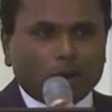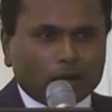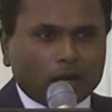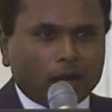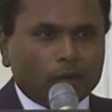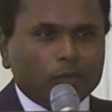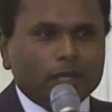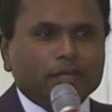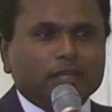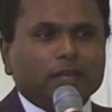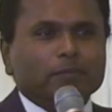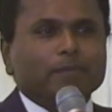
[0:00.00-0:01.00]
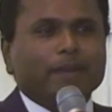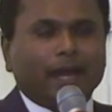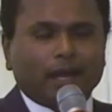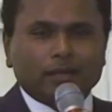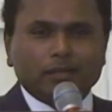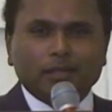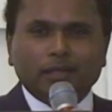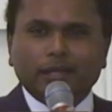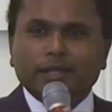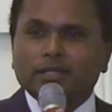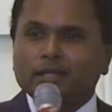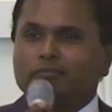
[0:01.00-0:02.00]
work out? Will you take me back?
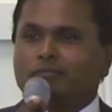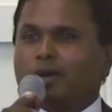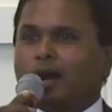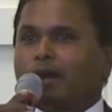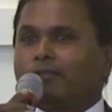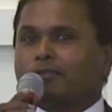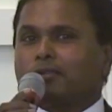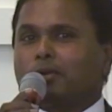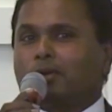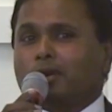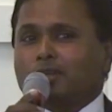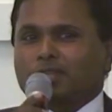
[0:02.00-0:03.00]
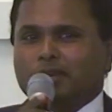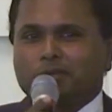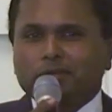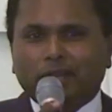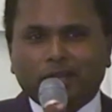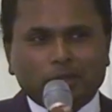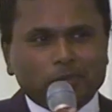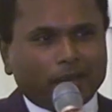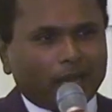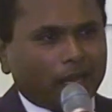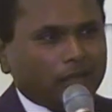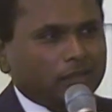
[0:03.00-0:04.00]
He said, of course I will take you
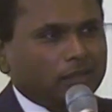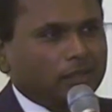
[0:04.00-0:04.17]
back.